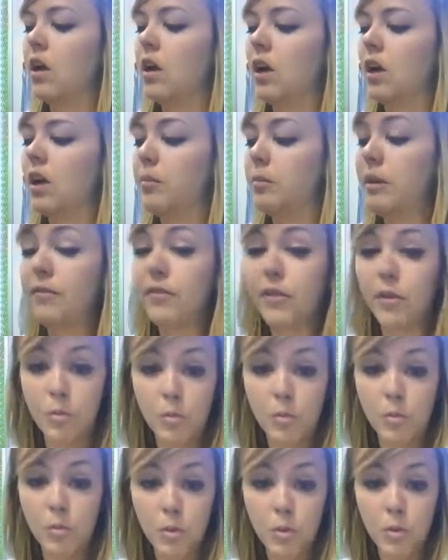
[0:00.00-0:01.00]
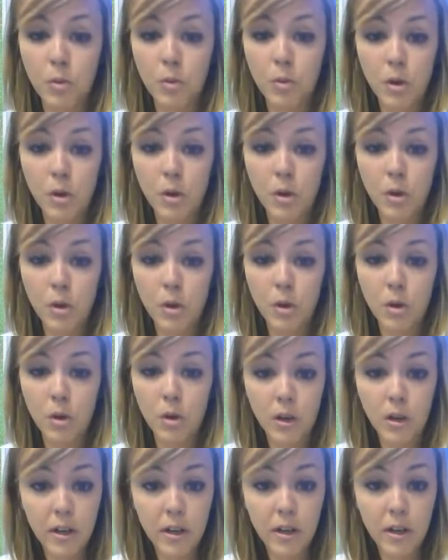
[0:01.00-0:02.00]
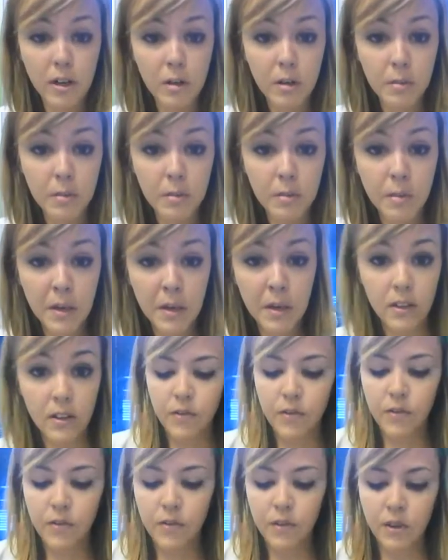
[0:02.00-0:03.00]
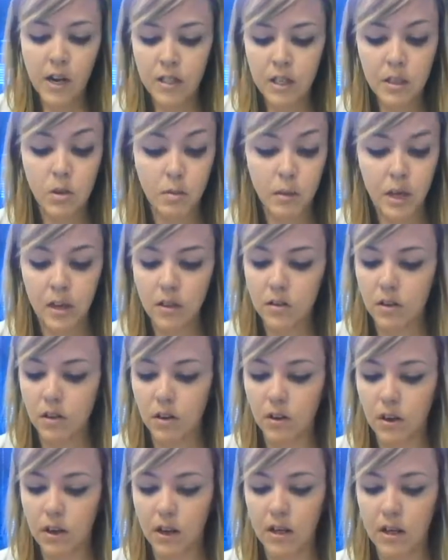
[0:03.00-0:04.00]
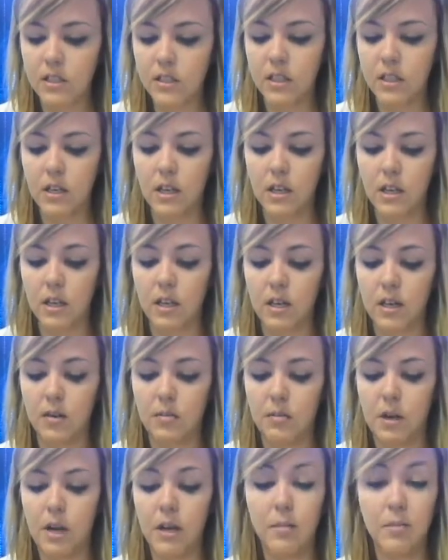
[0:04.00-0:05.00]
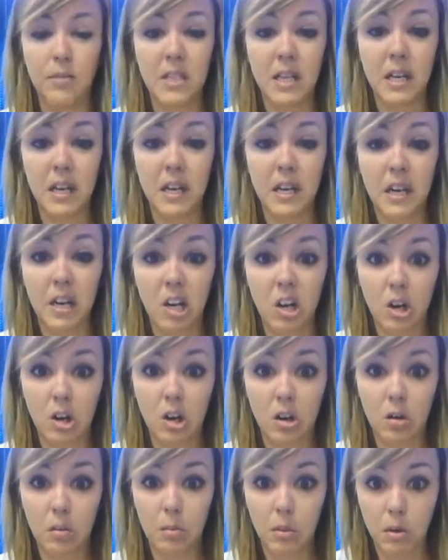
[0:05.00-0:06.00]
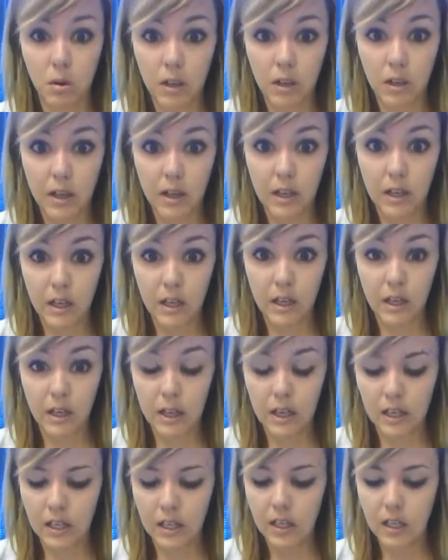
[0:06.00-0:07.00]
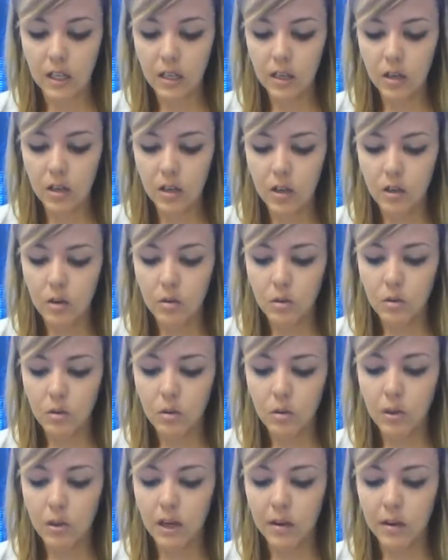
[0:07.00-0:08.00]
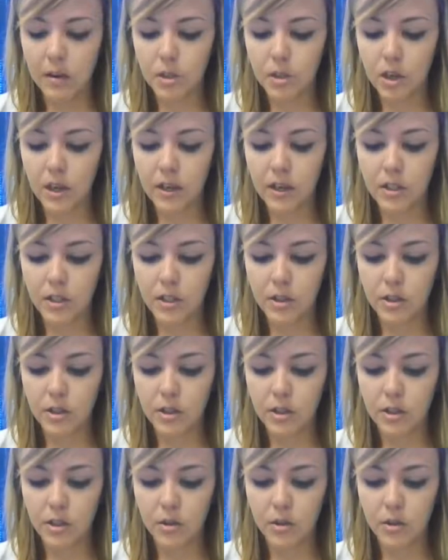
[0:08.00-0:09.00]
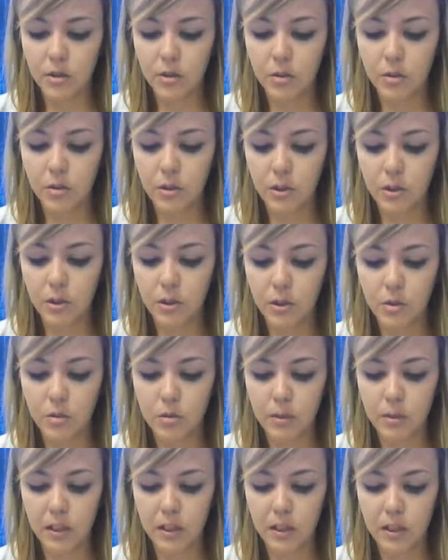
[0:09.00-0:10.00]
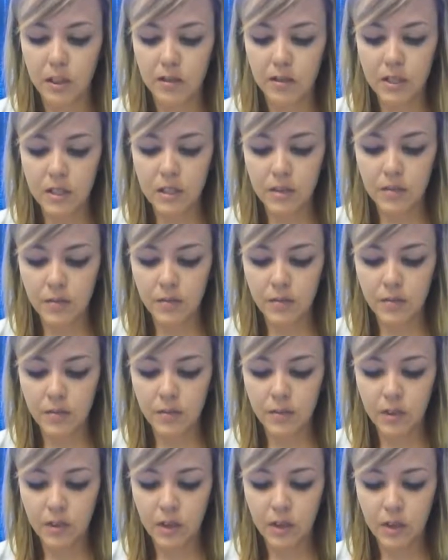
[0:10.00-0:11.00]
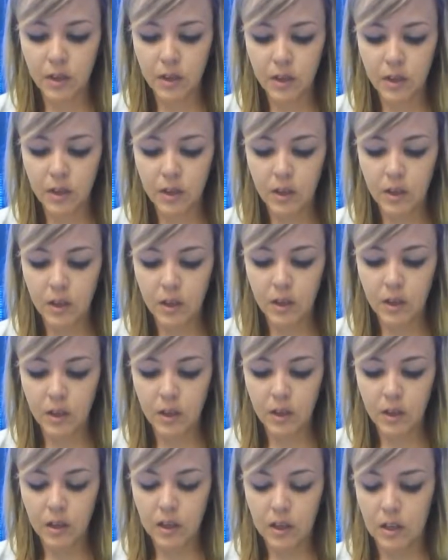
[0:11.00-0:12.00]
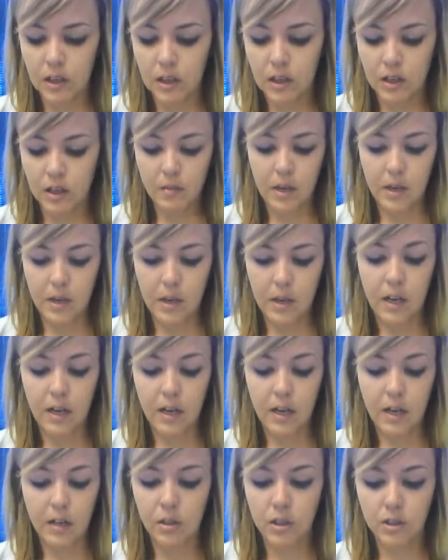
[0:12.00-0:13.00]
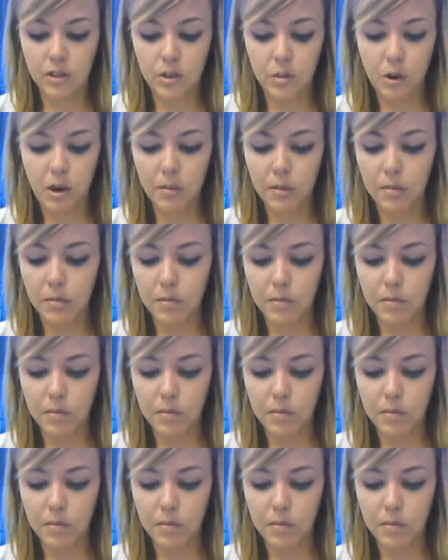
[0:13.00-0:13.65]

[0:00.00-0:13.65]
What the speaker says: If you're worried about your left hand, if you're right hand dominant, don't be. Alright? I'm terrible at anything when I'm trying to use my left hand. And I can do these no problem.